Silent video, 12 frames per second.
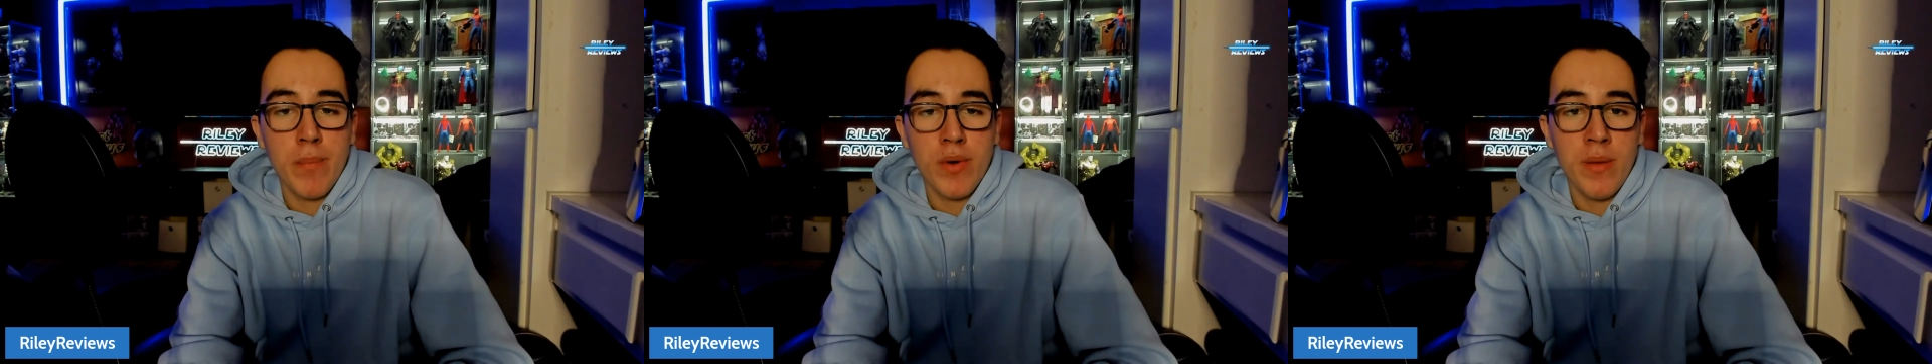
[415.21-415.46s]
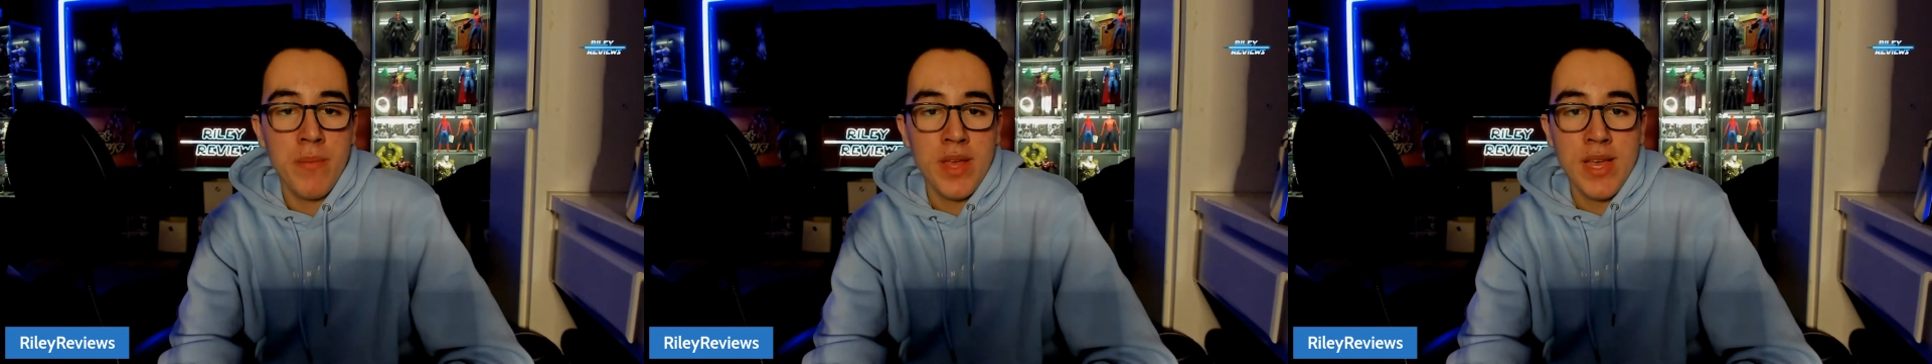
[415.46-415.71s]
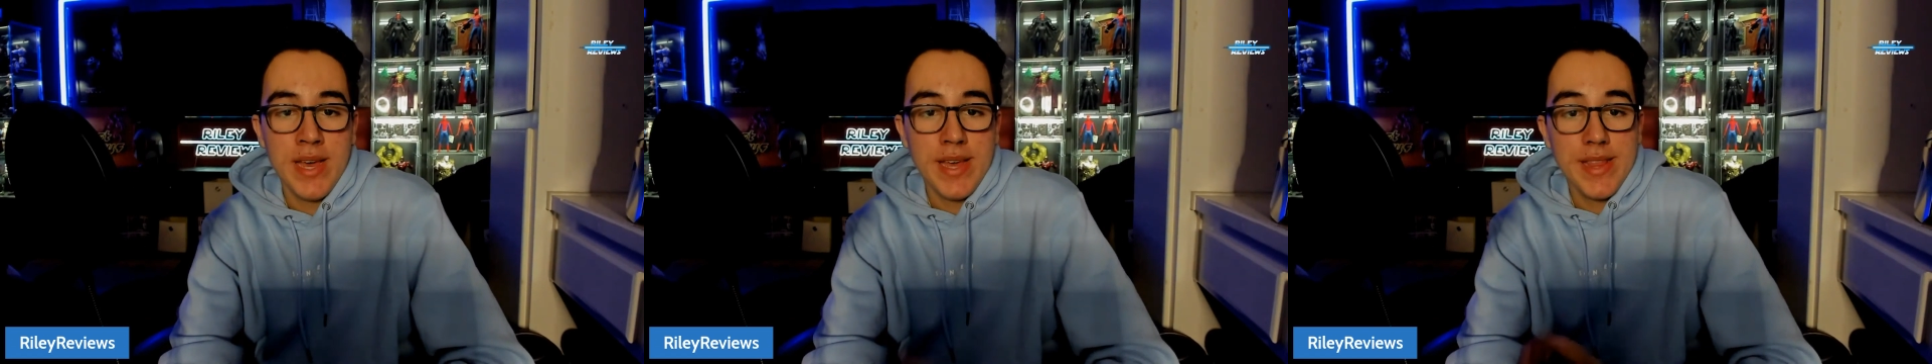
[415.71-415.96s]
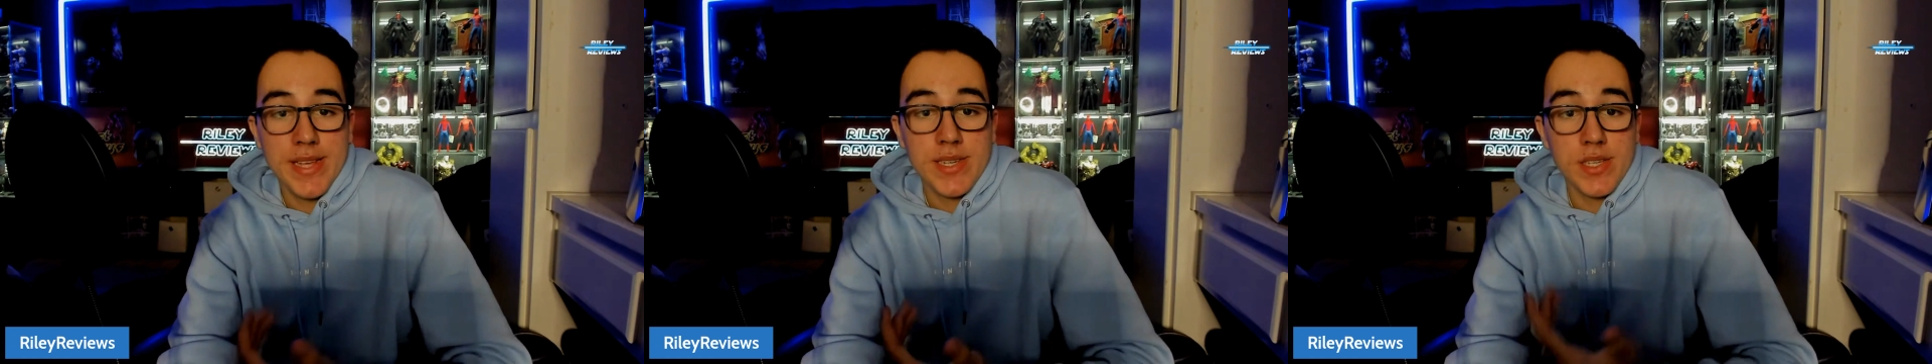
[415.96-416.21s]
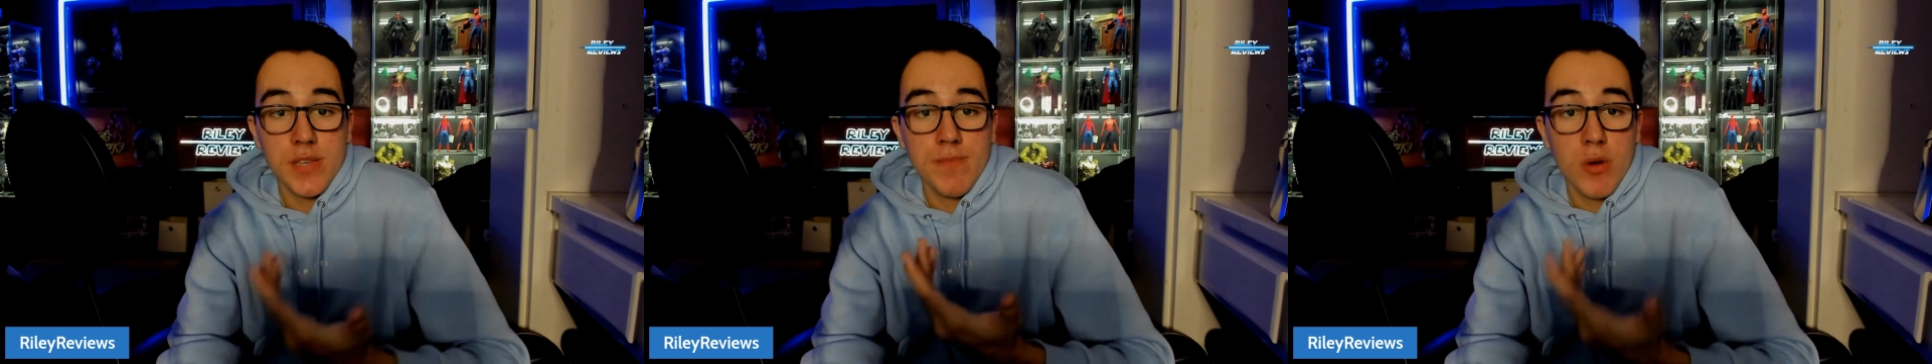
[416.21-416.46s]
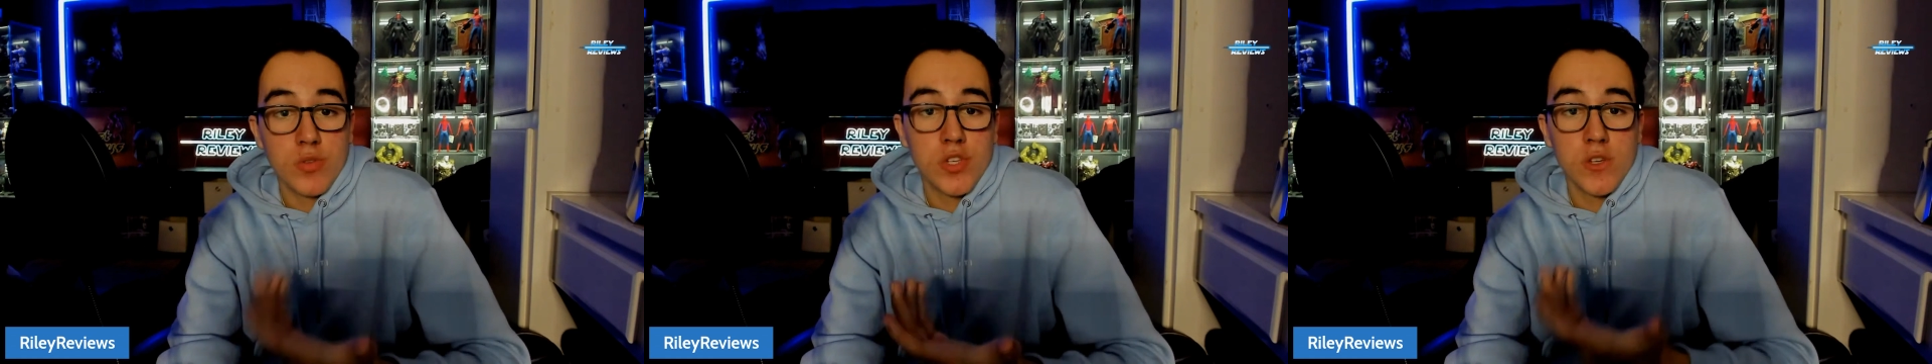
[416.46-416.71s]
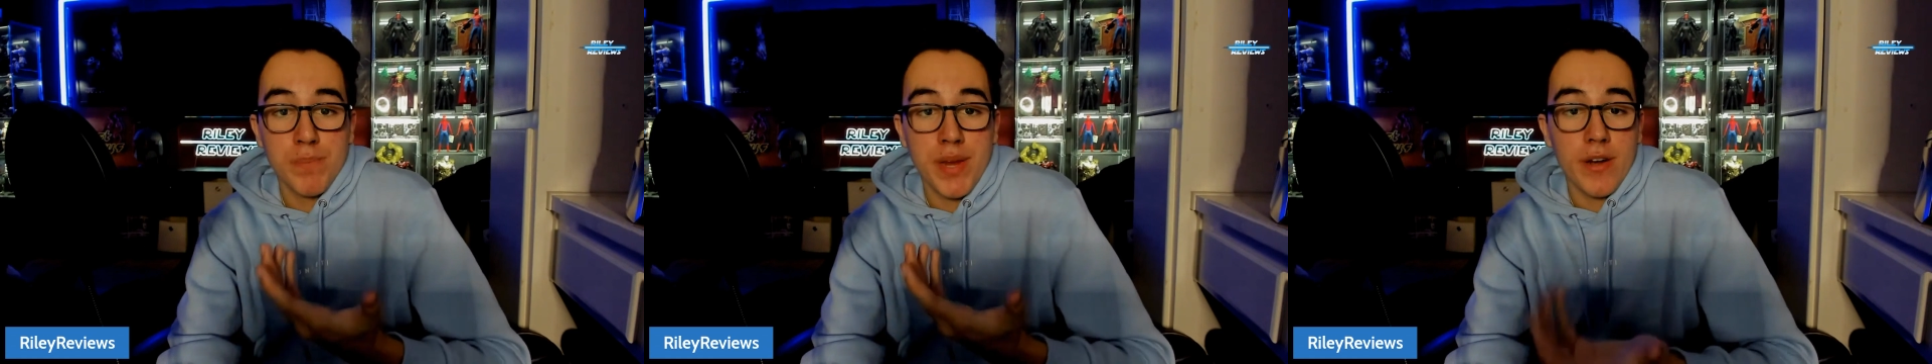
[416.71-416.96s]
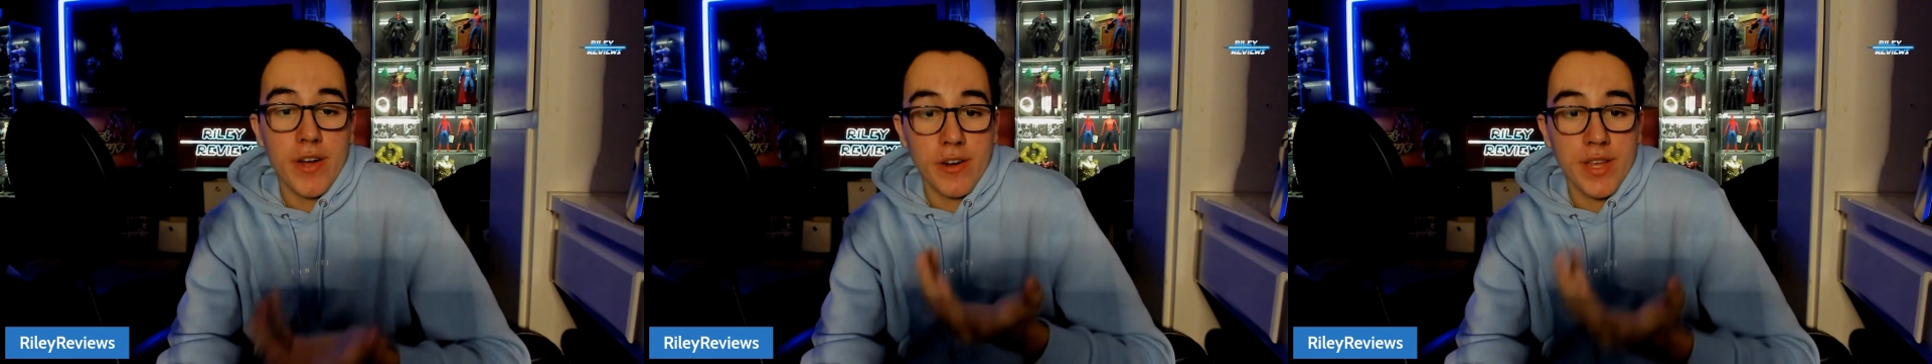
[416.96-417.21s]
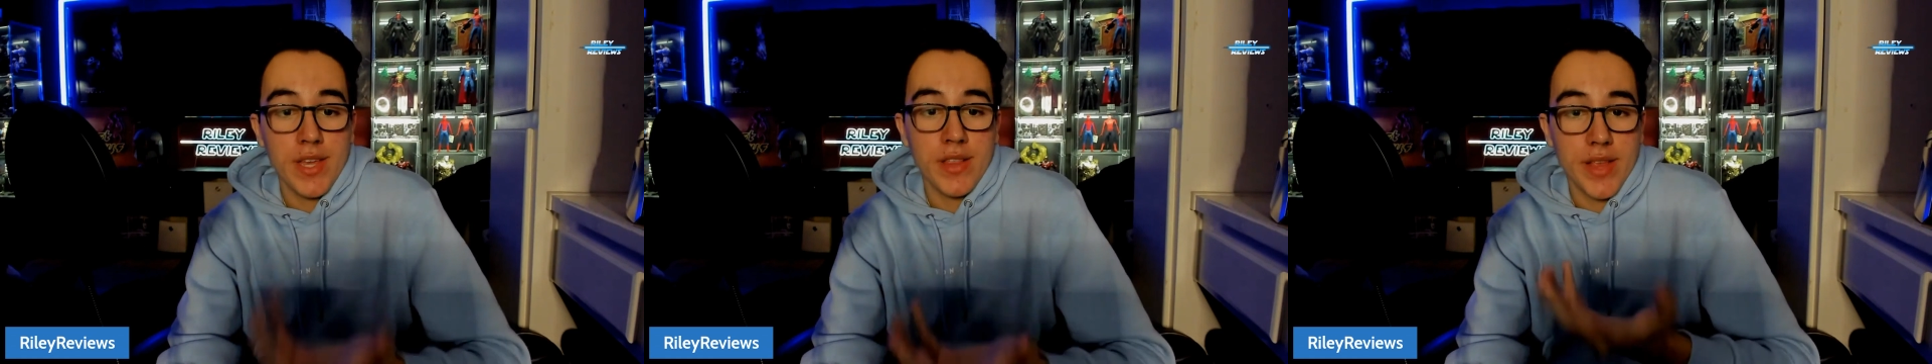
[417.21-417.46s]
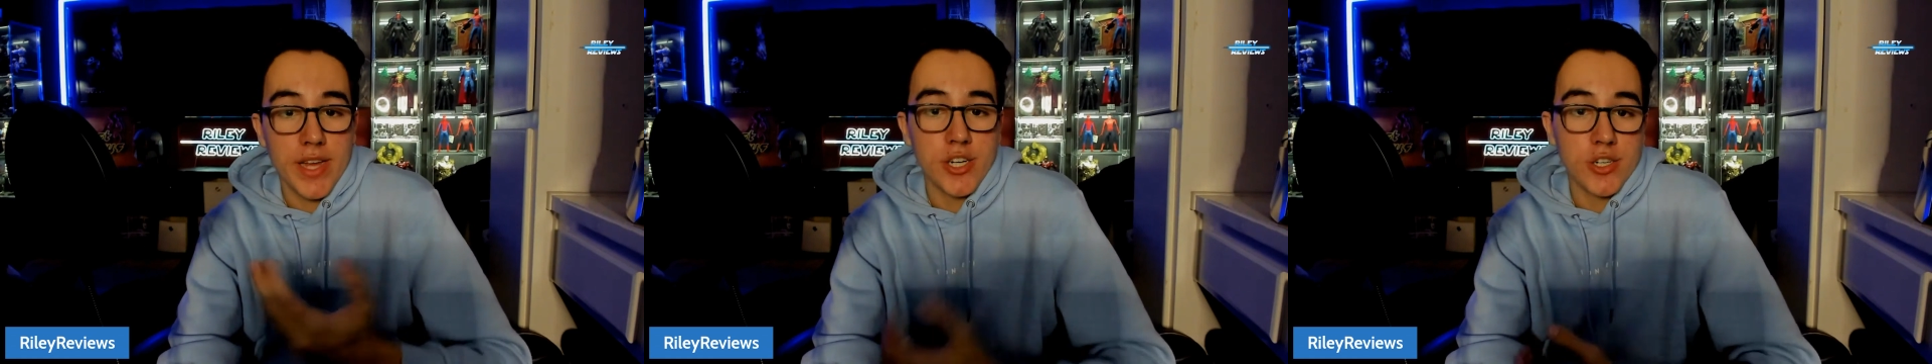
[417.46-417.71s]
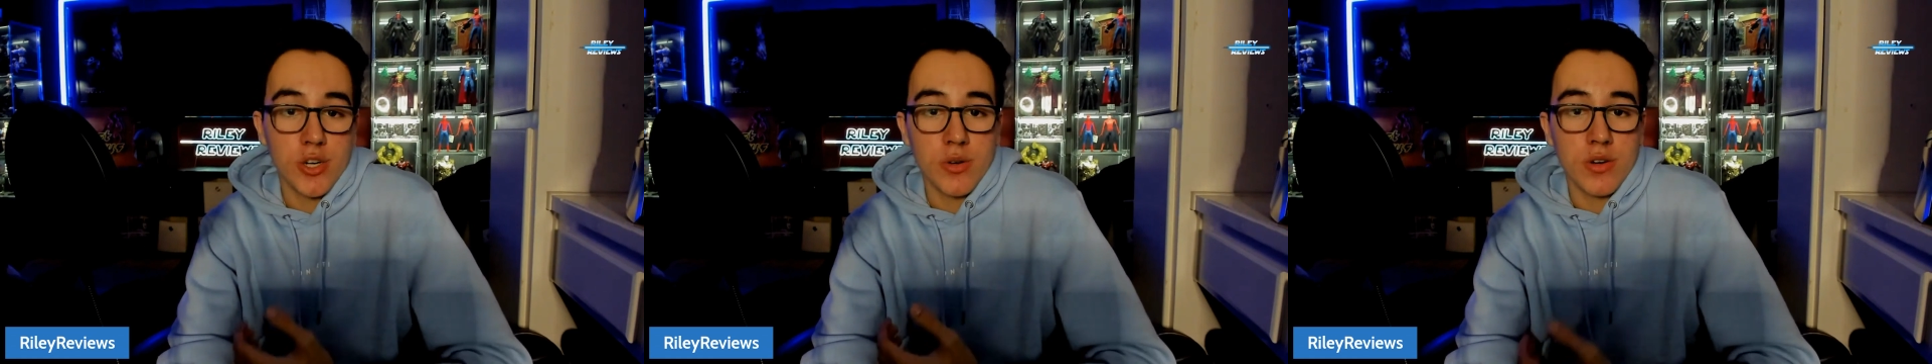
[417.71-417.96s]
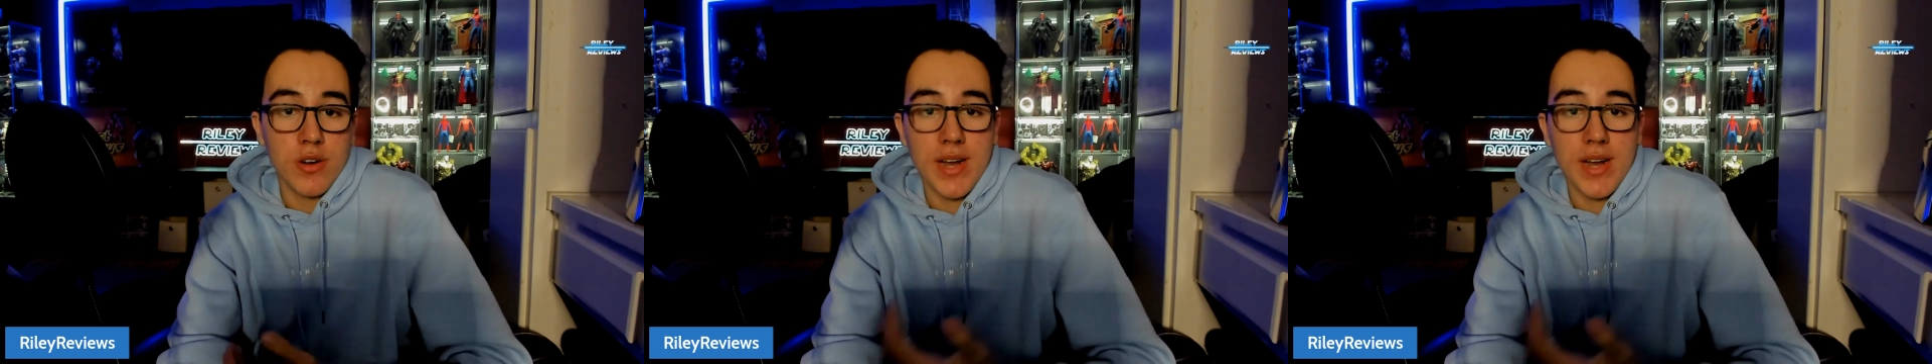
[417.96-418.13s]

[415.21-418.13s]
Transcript: But this is the most superior Heath Ledger Joker,